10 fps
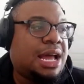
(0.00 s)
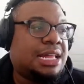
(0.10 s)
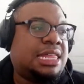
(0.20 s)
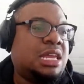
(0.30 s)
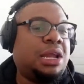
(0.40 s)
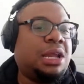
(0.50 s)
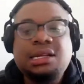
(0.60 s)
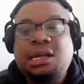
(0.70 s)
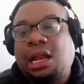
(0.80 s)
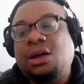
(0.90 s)
I think we're
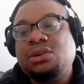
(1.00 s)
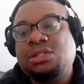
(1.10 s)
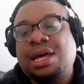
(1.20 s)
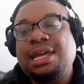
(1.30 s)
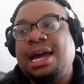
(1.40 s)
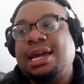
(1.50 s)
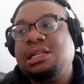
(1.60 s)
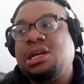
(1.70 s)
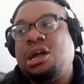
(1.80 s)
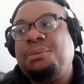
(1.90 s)
getting close, so I think I can
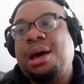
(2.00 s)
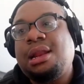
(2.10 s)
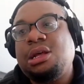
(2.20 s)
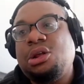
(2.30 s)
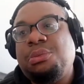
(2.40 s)
talk about it a little